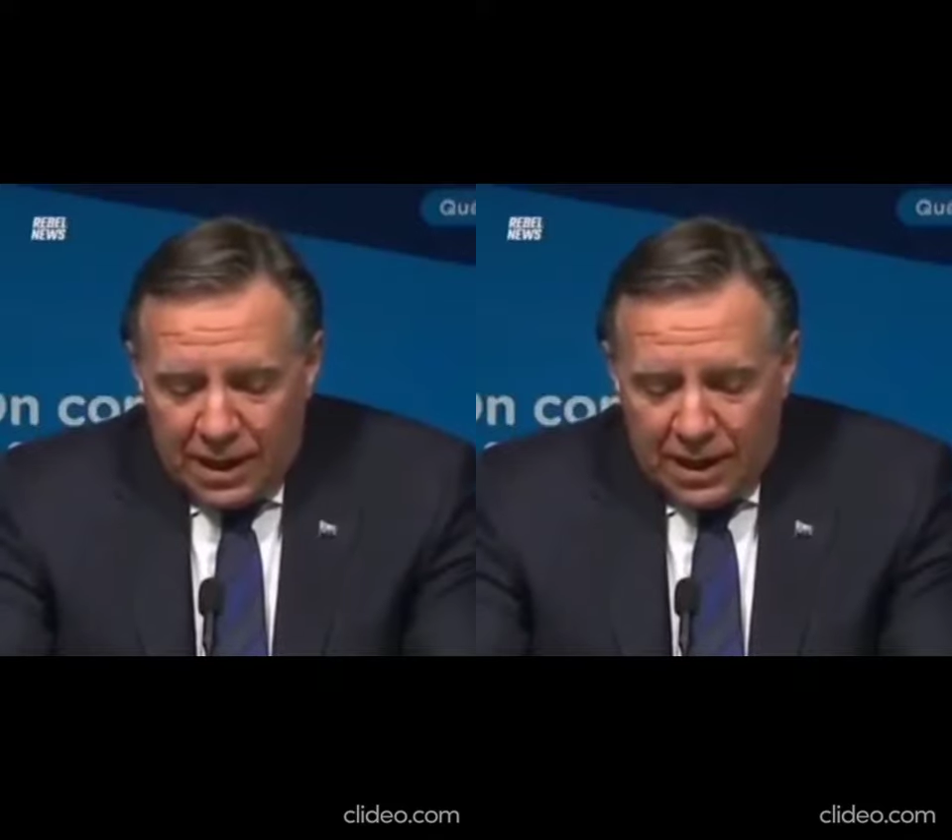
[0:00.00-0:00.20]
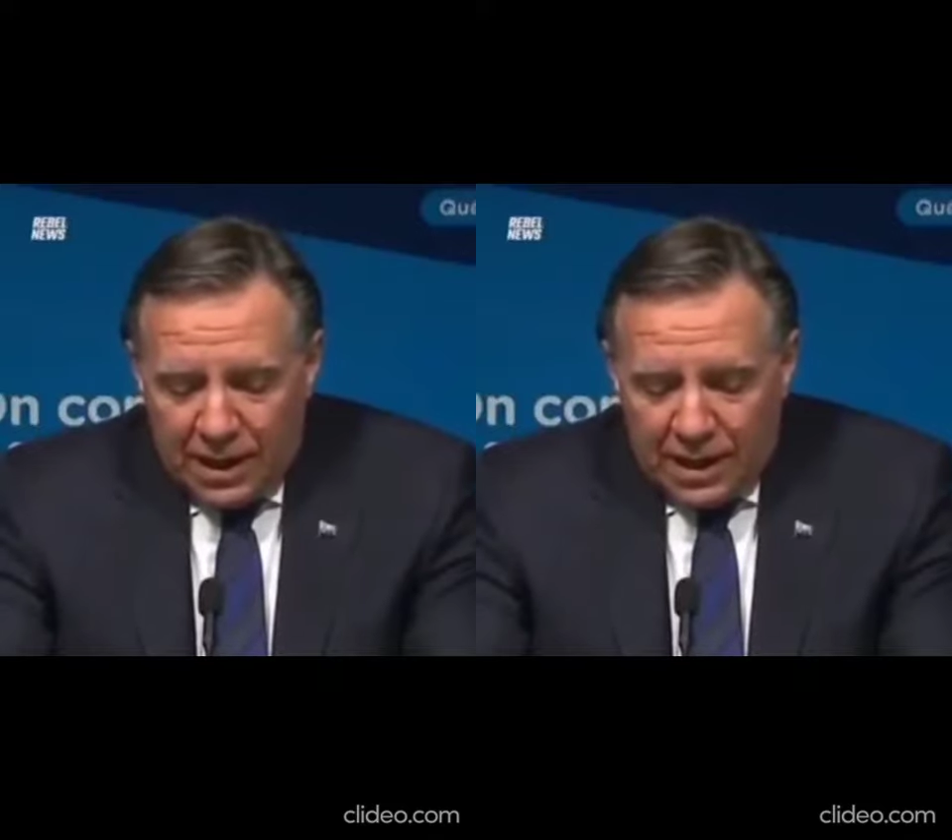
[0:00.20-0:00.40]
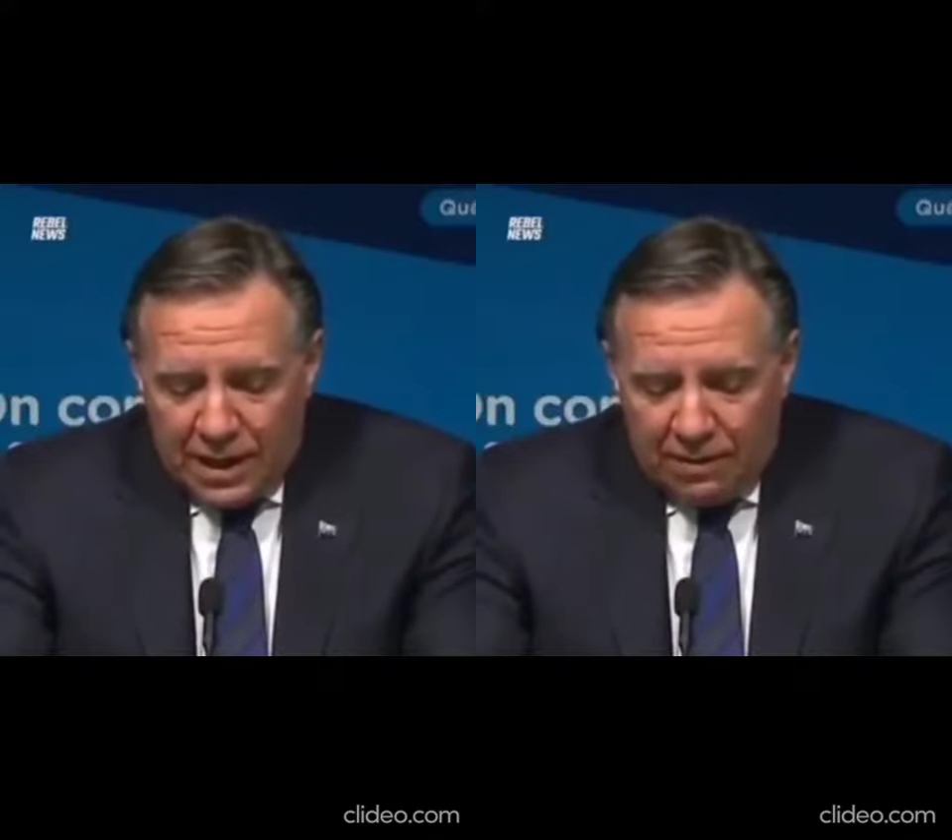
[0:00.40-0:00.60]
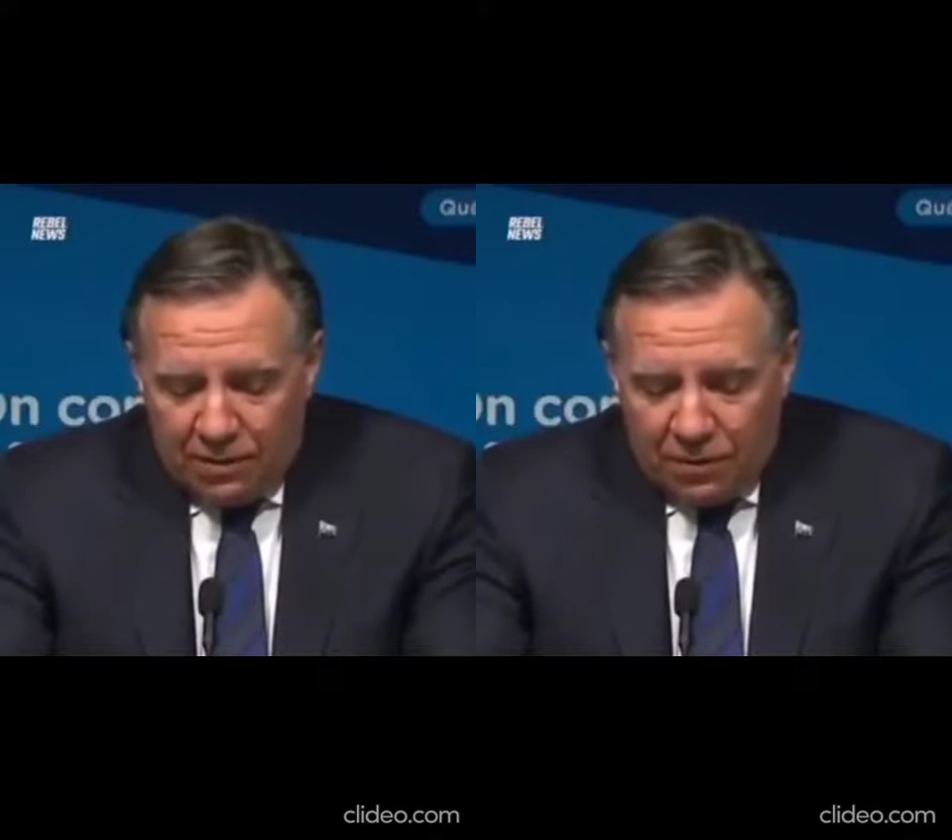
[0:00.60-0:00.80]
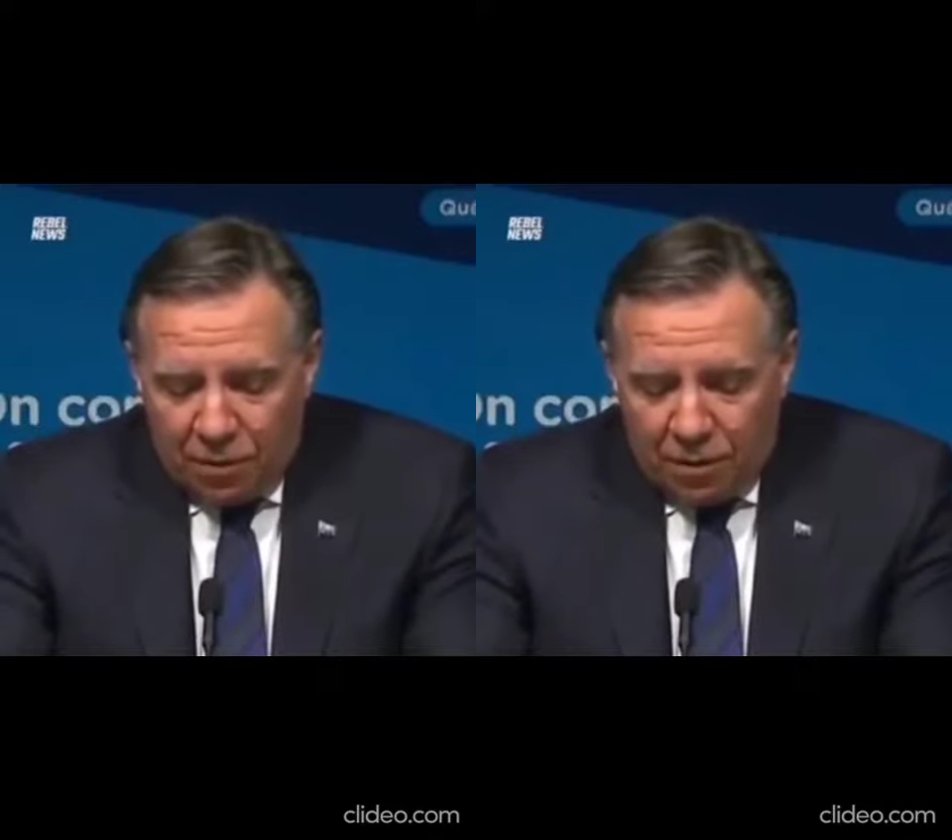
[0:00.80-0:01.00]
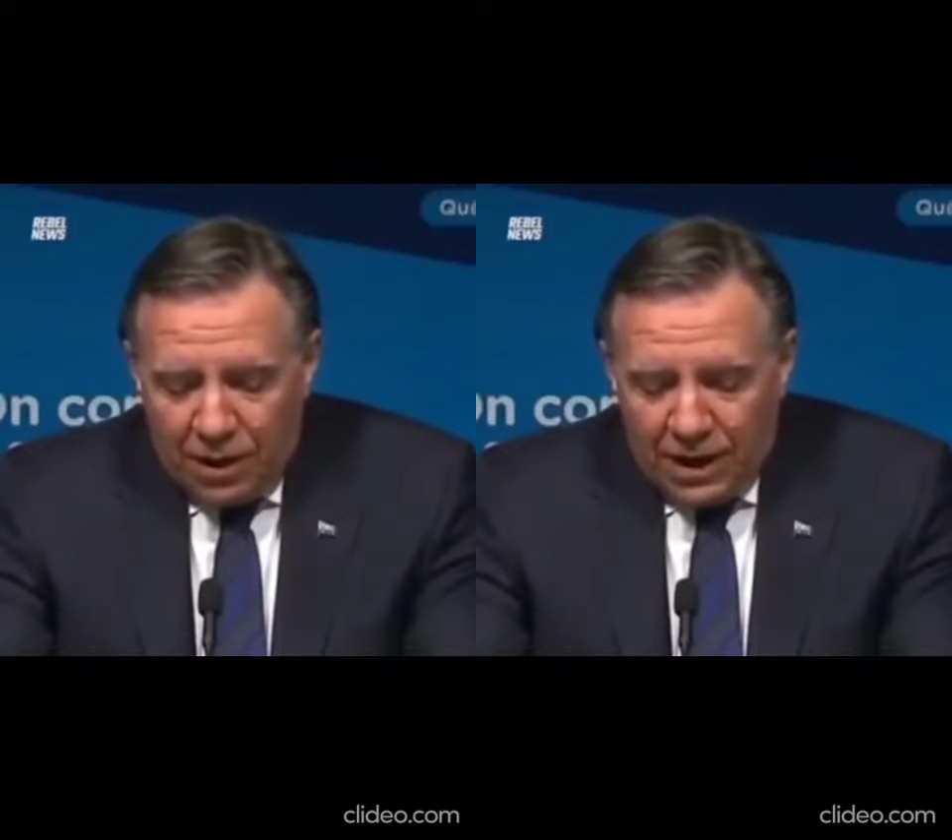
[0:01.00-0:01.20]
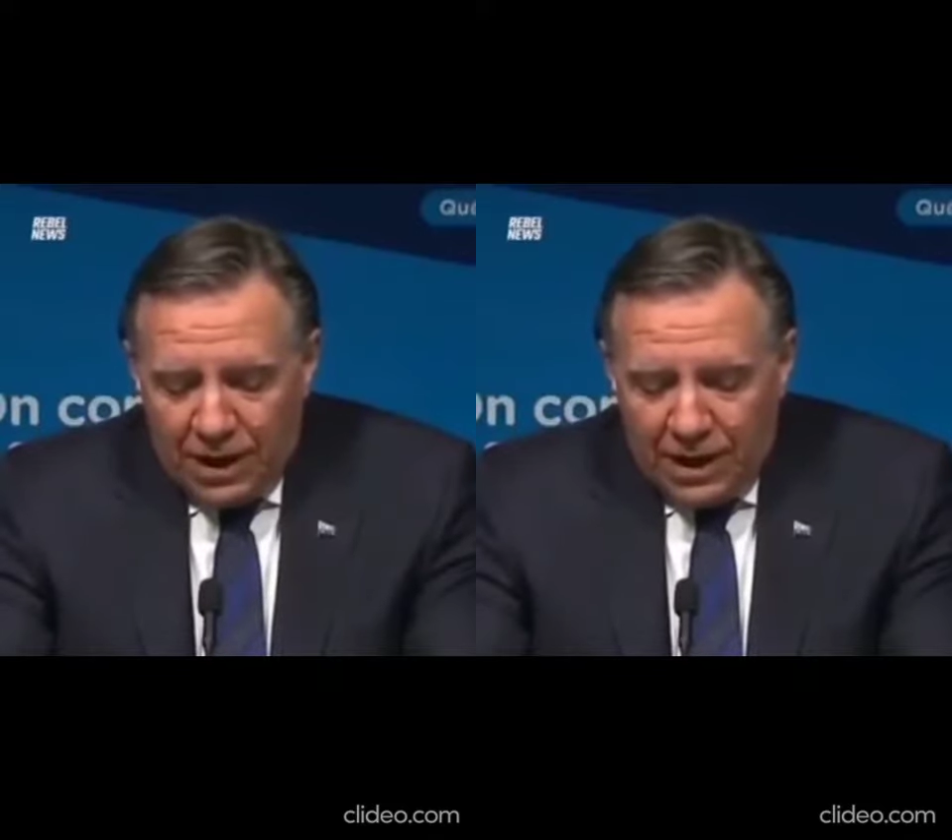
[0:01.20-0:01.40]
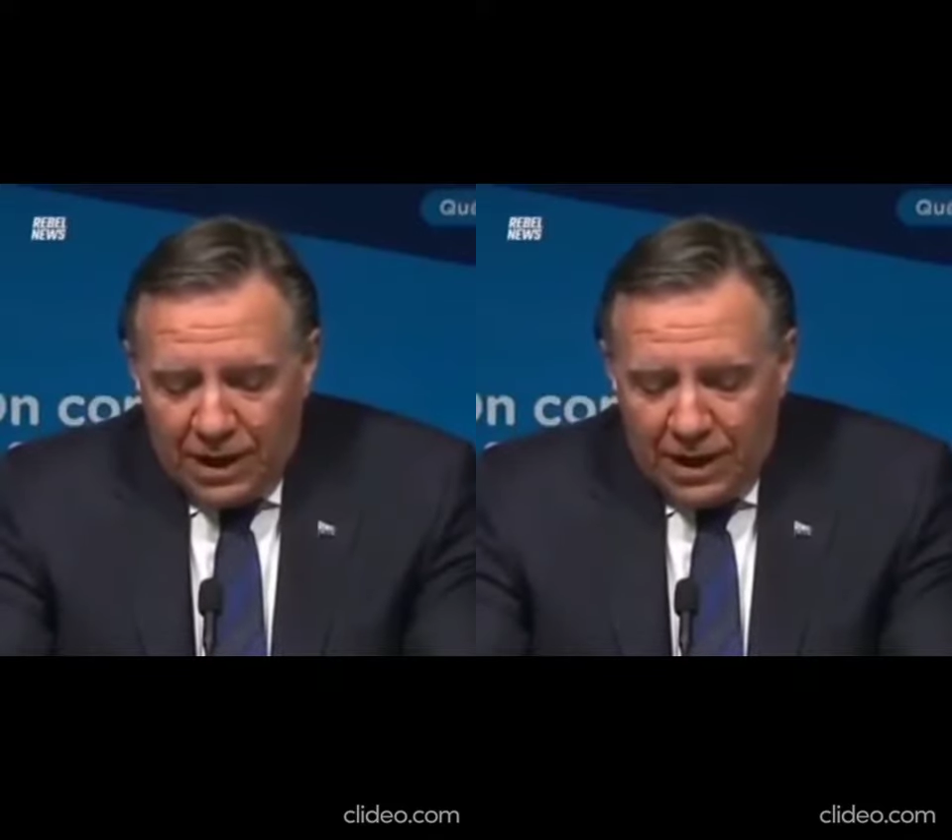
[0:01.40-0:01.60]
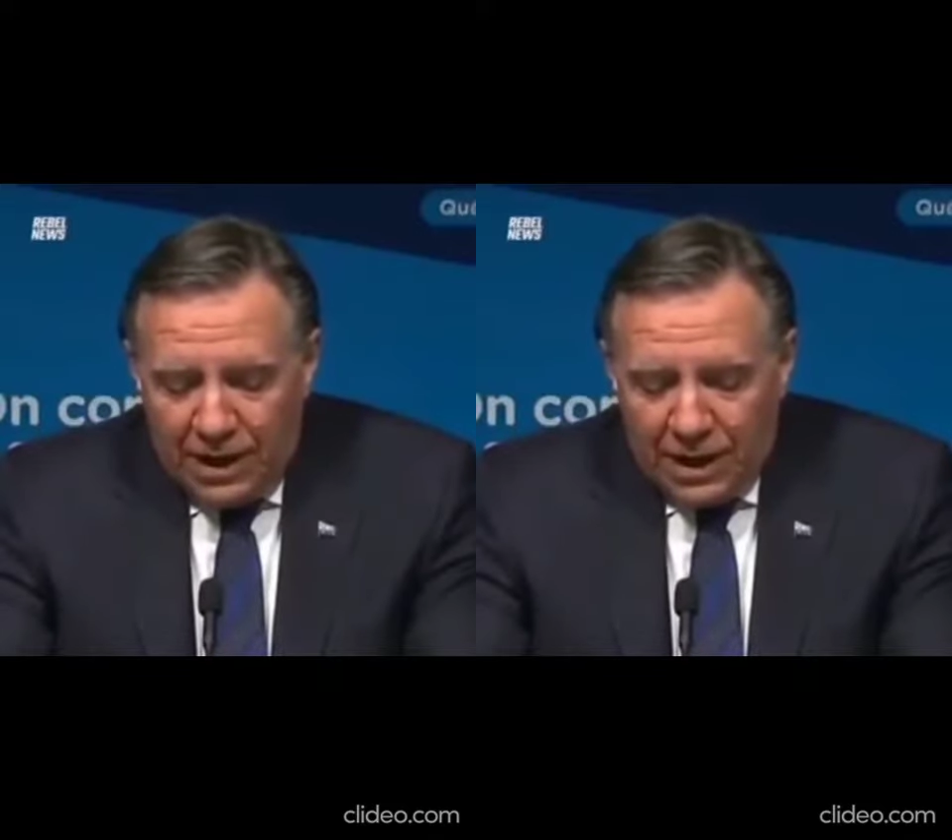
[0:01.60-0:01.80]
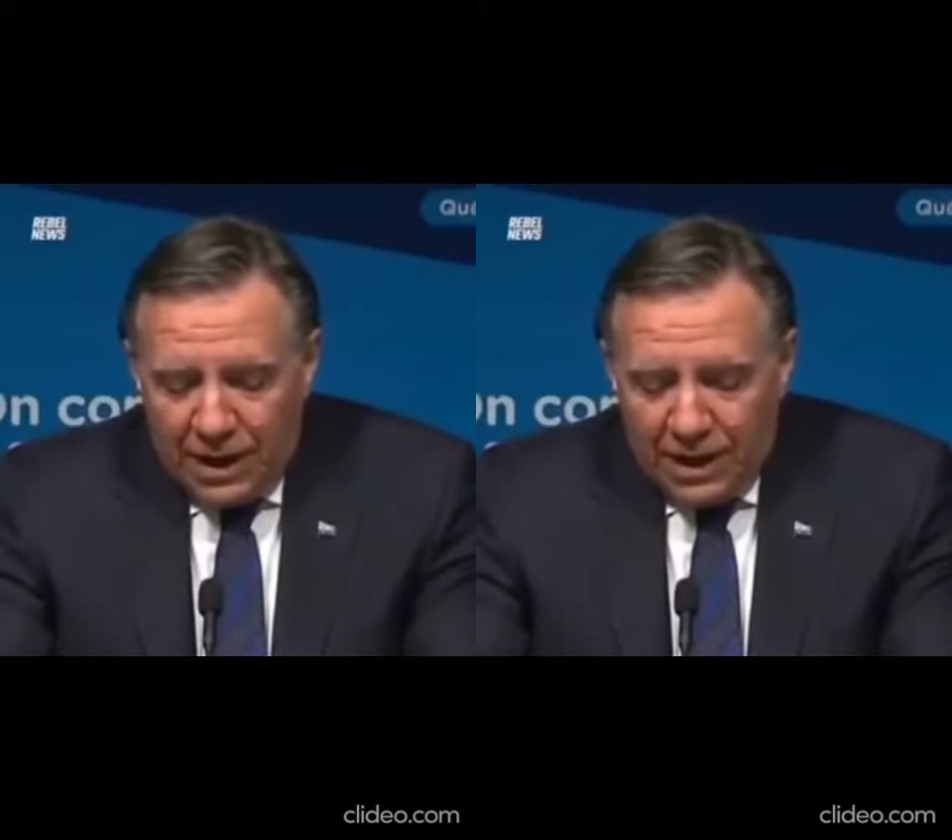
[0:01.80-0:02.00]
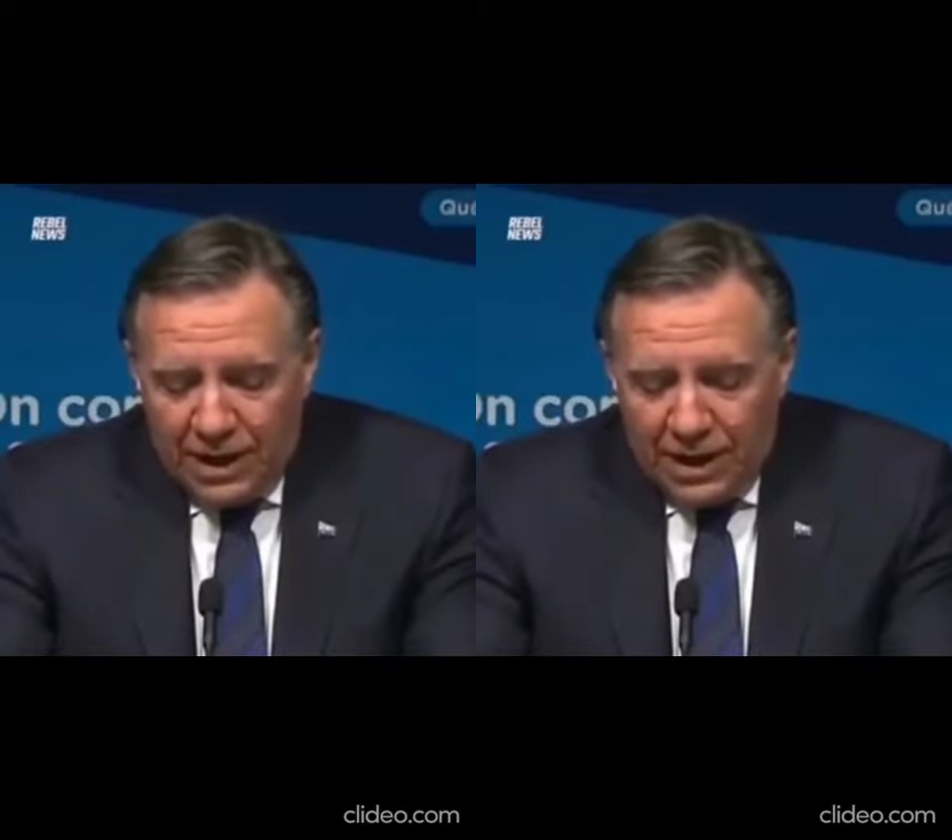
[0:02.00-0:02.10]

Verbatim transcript: uh, for a,